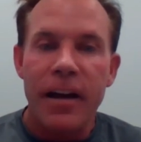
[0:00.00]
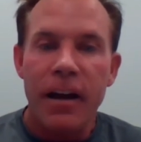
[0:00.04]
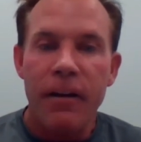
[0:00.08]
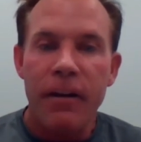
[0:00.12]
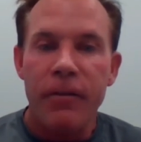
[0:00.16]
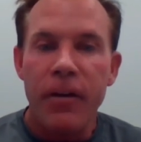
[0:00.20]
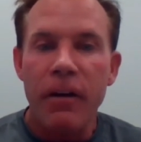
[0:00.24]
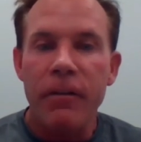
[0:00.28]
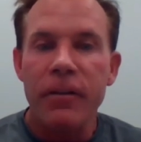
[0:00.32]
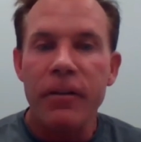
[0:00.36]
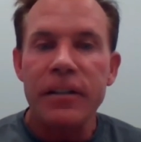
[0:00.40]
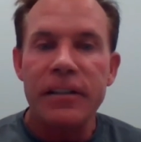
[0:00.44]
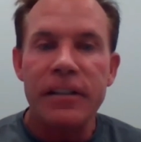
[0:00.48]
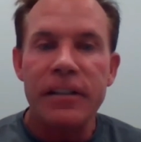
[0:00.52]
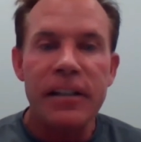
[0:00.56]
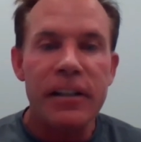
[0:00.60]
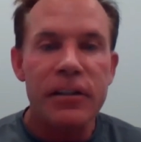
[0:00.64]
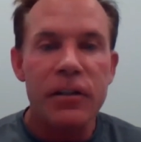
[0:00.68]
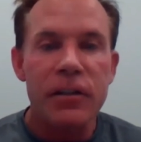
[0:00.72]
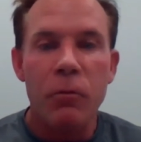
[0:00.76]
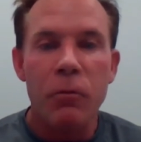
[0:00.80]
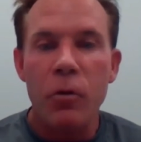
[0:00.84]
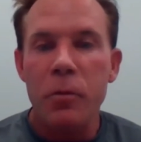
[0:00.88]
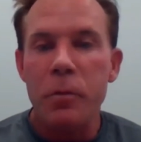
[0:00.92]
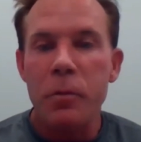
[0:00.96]
if you haven't
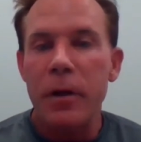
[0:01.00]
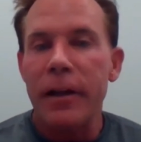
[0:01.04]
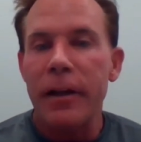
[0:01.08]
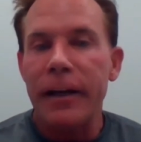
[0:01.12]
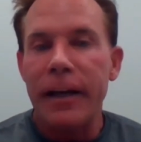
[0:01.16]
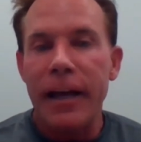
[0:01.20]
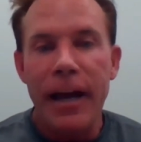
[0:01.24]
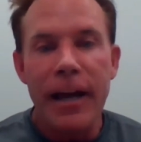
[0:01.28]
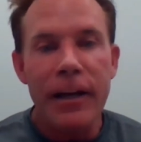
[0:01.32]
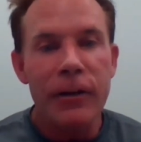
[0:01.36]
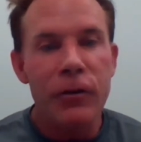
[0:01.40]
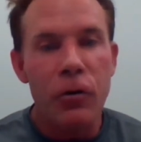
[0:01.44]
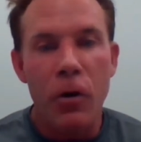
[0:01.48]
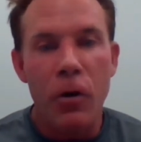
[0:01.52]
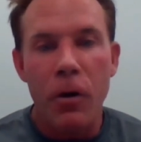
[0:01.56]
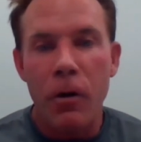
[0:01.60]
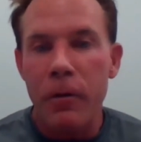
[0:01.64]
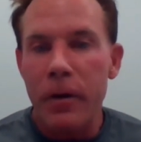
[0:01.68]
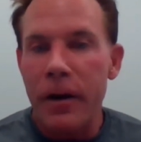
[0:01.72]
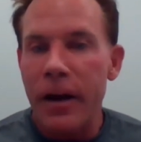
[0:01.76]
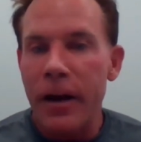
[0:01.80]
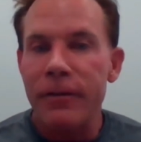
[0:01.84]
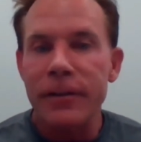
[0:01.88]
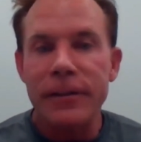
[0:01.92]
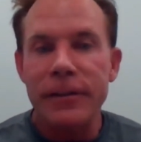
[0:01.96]
seen someone, be like, hey,
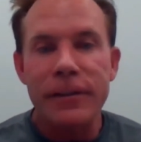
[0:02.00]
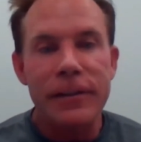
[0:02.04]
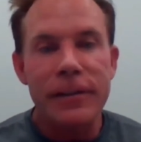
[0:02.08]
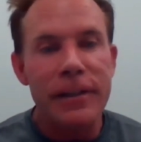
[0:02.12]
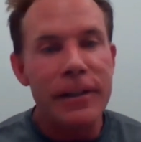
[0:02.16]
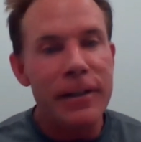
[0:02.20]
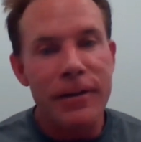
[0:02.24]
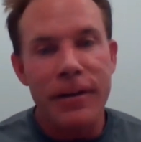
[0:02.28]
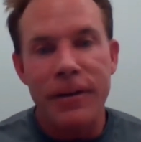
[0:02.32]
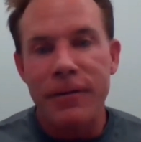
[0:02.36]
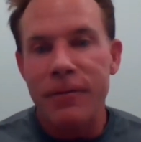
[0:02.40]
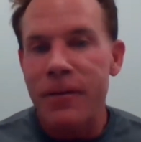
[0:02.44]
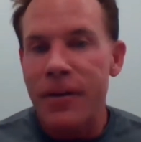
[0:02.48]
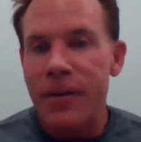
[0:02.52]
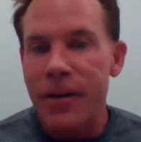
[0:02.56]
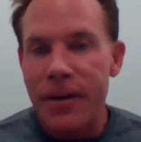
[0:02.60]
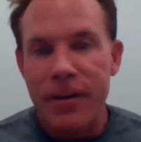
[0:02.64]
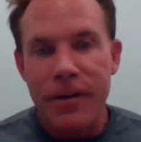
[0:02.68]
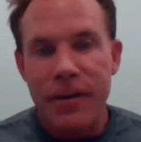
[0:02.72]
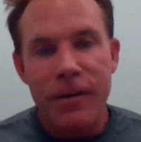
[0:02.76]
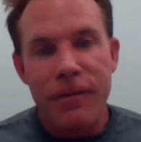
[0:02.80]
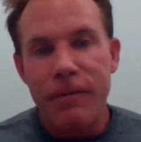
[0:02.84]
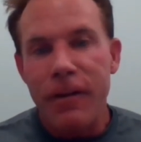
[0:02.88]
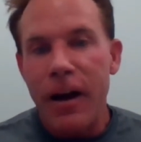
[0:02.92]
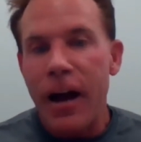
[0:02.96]
Tor, we haven't seen you in
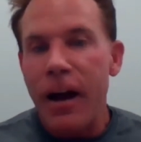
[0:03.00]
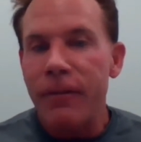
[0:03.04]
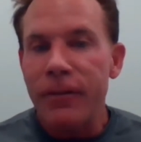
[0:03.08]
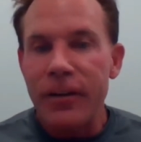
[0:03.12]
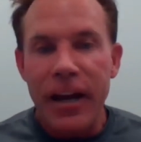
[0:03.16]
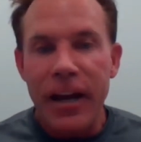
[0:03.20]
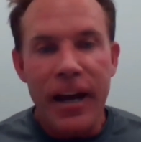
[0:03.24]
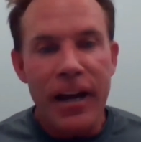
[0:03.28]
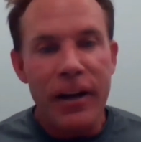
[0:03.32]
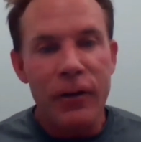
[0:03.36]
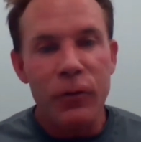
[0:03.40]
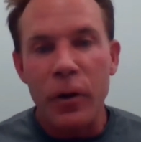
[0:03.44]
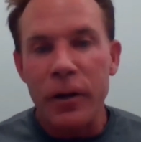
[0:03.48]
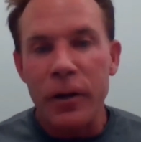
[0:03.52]
5 days.